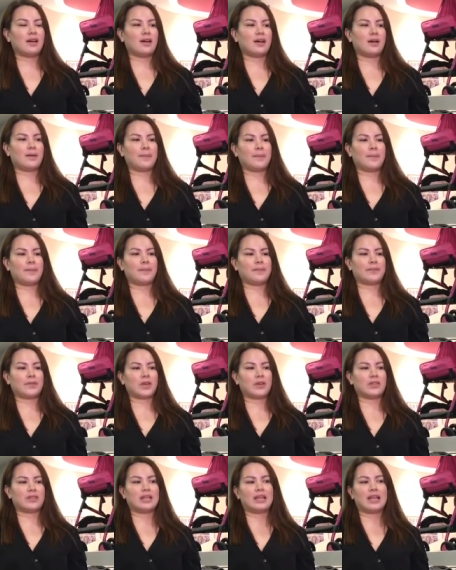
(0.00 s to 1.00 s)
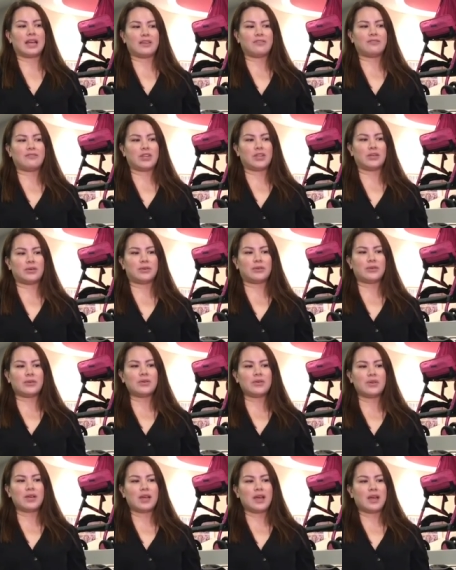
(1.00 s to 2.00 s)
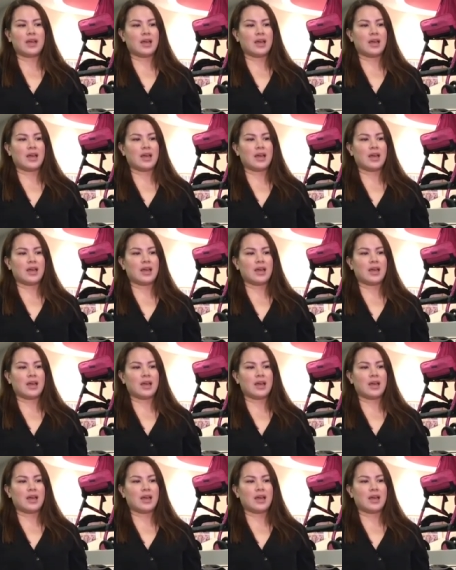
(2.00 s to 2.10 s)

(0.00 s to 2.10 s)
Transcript: um, on the live video.